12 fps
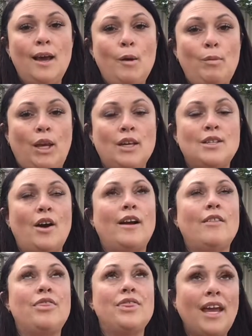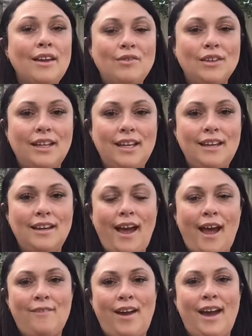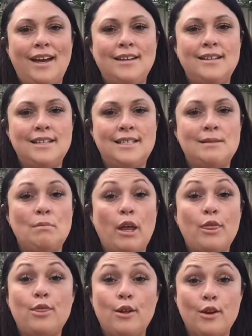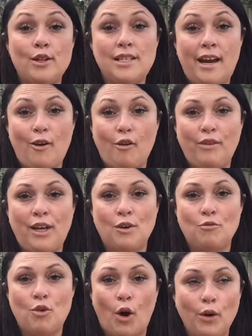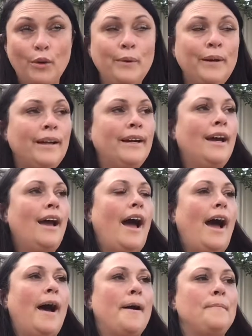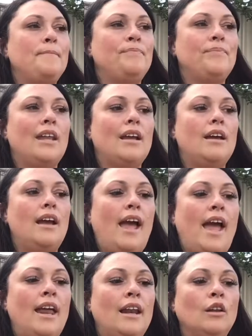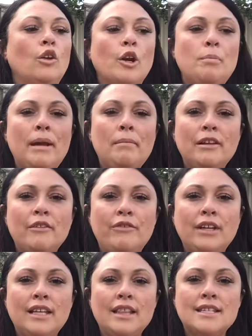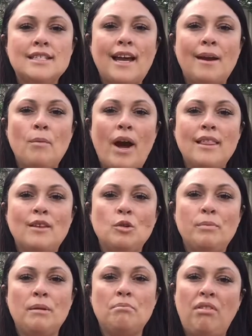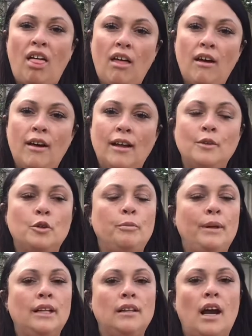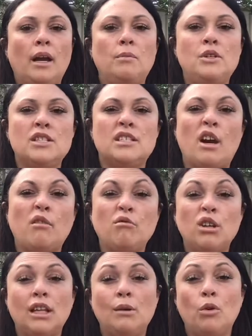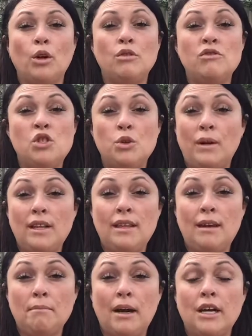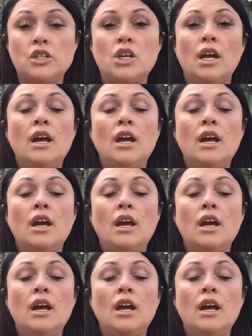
because I thankfully have had, this is my third day off in a row. And a lot of people are feeling the same way, a little bit blur, a little bit like we just don't really want to do anything much.